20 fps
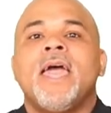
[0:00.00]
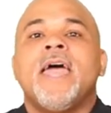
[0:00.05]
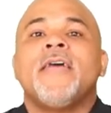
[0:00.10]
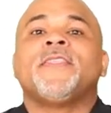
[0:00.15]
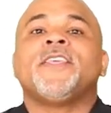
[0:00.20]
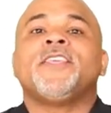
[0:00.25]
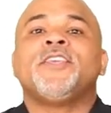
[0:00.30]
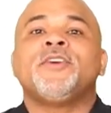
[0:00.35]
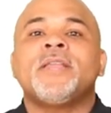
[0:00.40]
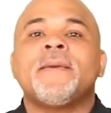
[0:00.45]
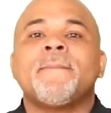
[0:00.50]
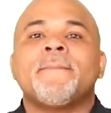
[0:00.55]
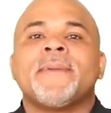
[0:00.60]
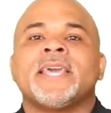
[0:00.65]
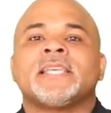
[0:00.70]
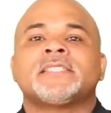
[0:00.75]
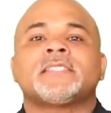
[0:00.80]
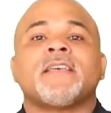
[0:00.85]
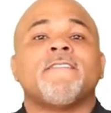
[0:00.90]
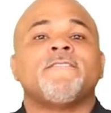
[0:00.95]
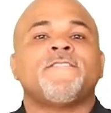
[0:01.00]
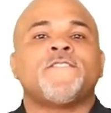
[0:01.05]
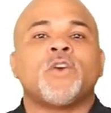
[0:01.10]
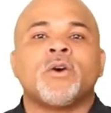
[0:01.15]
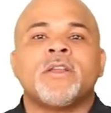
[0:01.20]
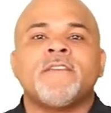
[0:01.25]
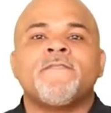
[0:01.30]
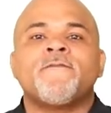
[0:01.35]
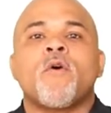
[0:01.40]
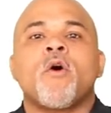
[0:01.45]
The unit makes
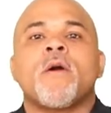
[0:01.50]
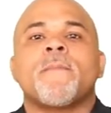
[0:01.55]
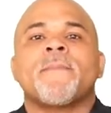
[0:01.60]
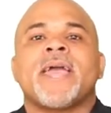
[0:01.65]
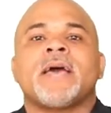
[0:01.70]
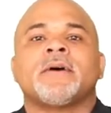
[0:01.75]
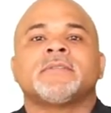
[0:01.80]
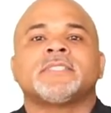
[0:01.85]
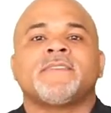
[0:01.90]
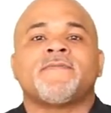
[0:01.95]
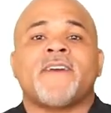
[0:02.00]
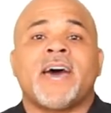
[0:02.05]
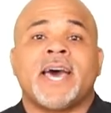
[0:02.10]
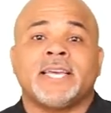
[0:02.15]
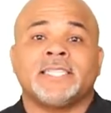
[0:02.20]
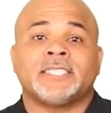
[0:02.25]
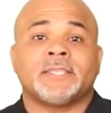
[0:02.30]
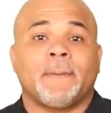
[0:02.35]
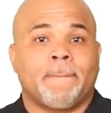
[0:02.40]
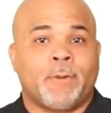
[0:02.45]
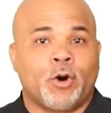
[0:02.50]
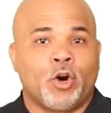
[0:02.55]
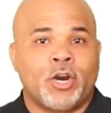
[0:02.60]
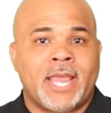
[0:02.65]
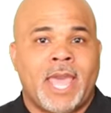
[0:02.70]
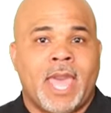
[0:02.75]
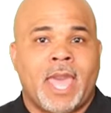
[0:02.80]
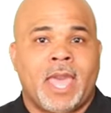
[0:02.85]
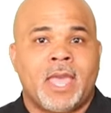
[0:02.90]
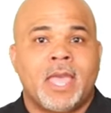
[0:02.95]
44 pounds of ice per
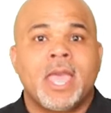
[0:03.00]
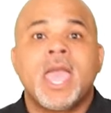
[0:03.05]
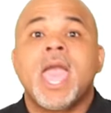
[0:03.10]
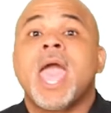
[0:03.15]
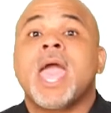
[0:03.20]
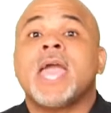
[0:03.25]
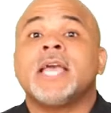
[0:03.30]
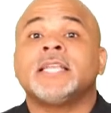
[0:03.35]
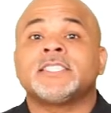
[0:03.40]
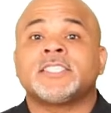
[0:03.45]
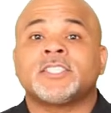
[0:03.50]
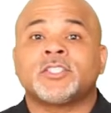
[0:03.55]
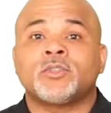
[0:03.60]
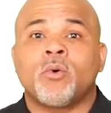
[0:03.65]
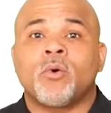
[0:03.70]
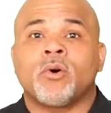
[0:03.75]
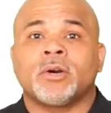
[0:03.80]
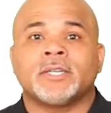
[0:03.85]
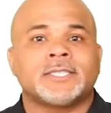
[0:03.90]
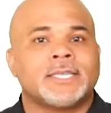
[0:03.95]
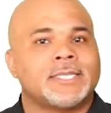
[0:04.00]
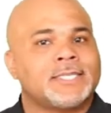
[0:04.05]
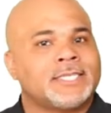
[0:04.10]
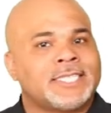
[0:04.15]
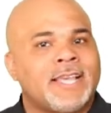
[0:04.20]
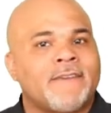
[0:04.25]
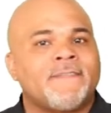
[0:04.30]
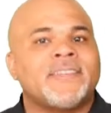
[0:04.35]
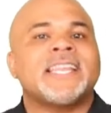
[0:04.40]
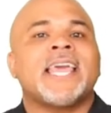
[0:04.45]
day and stores
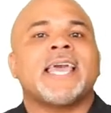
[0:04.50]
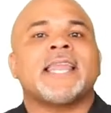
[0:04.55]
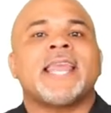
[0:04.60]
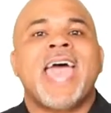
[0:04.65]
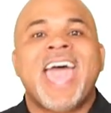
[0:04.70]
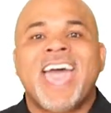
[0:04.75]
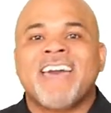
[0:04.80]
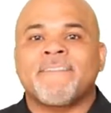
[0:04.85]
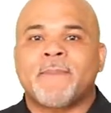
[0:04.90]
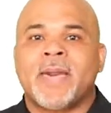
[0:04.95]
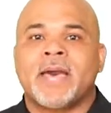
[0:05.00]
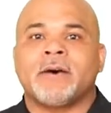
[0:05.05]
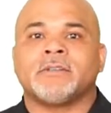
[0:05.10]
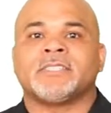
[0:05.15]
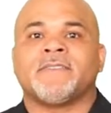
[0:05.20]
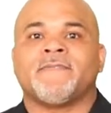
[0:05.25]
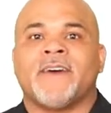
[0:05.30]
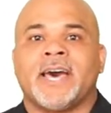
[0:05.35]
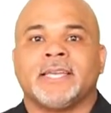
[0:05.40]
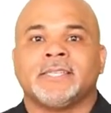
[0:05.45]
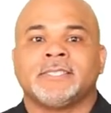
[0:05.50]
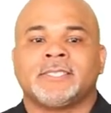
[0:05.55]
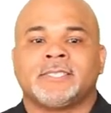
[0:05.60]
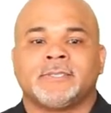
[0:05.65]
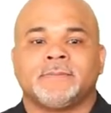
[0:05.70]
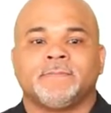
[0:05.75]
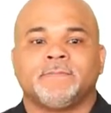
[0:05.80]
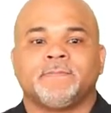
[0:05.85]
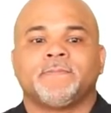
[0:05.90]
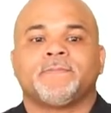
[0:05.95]
7.5 pounds of ice.
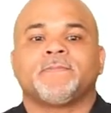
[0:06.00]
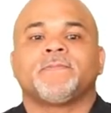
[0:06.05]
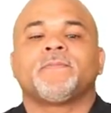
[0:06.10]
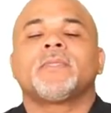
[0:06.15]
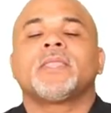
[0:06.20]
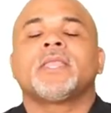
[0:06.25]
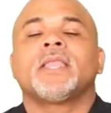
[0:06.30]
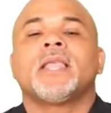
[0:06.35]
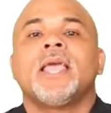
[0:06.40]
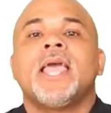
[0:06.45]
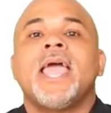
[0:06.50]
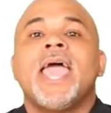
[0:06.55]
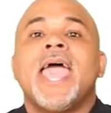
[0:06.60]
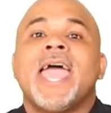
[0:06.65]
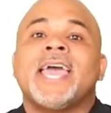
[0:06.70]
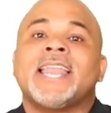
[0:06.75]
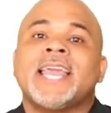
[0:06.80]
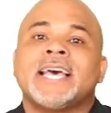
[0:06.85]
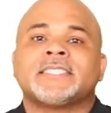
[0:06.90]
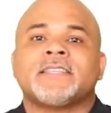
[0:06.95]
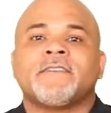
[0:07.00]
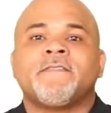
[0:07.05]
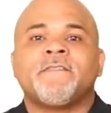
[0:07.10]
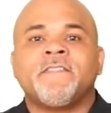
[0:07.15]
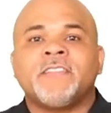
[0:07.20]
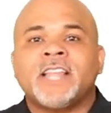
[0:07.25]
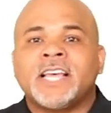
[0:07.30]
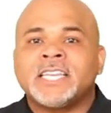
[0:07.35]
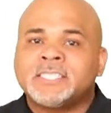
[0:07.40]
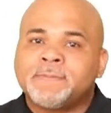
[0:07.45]
It has a
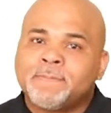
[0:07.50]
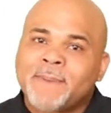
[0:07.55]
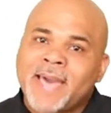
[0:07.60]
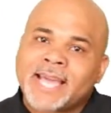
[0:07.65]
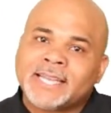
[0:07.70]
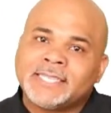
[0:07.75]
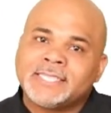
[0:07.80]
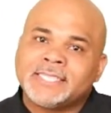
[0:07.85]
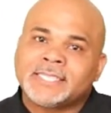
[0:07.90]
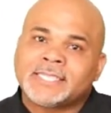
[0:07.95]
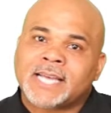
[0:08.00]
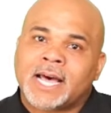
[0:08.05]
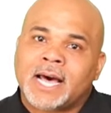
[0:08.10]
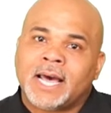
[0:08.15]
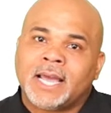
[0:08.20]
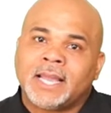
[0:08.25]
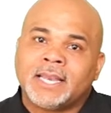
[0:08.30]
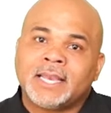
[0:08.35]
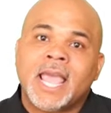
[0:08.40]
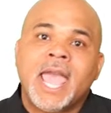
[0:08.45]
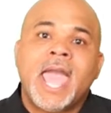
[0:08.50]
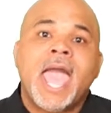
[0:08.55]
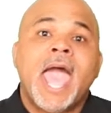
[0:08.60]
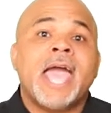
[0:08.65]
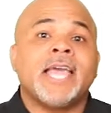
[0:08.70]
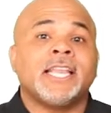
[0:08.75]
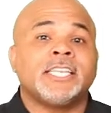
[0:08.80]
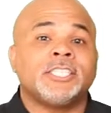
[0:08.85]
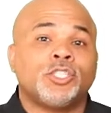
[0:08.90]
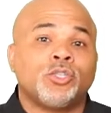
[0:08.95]
flush back design
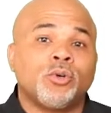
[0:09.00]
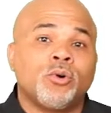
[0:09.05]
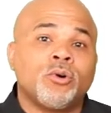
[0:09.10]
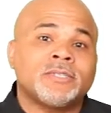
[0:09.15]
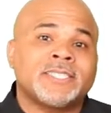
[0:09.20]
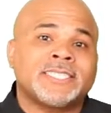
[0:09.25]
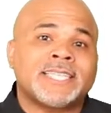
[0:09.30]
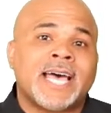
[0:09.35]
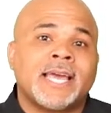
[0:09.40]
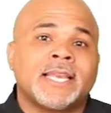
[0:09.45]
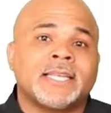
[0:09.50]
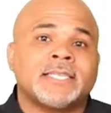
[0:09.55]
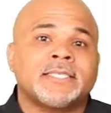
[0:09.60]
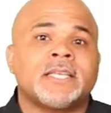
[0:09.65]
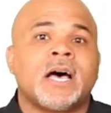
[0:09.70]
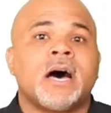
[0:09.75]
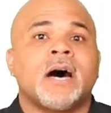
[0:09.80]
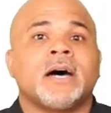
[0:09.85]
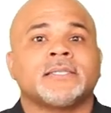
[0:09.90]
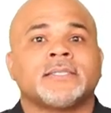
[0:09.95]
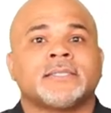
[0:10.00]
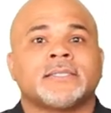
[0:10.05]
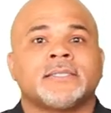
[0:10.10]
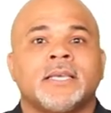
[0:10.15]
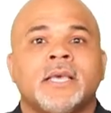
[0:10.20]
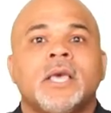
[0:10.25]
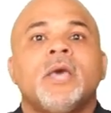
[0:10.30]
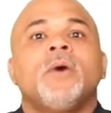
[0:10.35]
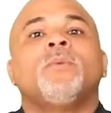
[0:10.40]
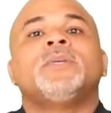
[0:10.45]
and dual side exhaust,
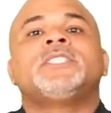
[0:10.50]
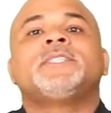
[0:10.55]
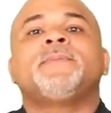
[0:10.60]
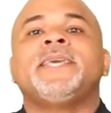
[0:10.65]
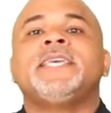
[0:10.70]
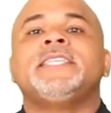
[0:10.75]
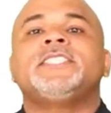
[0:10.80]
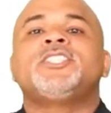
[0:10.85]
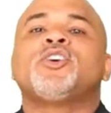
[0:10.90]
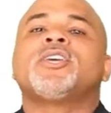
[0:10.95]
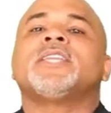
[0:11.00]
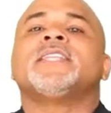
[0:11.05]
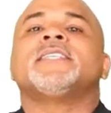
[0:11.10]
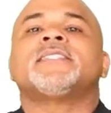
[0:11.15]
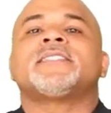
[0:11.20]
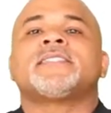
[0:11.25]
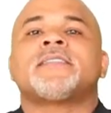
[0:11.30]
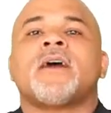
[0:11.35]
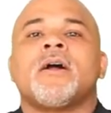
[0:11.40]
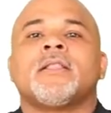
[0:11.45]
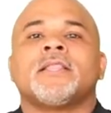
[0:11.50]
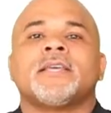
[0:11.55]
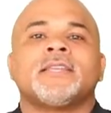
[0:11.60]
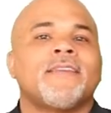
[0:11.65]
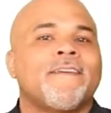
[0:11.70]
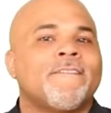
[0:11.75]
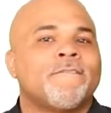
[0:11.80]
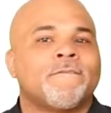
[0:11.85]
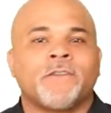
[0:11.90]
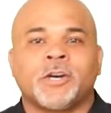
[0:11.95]
which means you can install
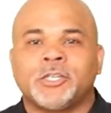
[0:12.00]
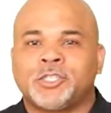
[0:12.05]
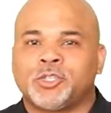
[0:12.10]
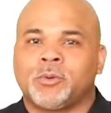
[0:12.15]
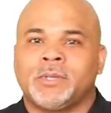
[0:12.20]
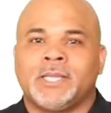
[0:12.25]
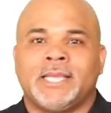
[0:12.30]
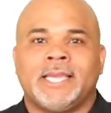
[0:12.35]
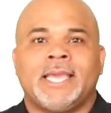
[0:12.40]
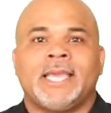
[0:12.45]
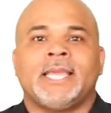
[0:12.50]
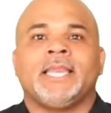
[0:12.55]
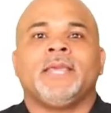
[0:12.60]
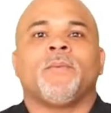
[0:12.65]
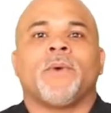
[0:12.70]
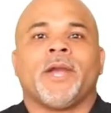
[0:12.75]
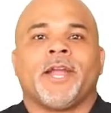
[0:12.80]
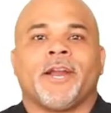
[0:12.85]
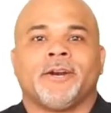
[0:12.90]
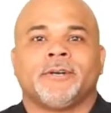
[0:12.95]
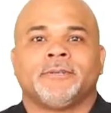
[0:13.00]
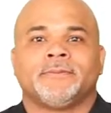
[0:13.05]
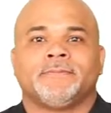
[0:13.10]
it virtually anywhere.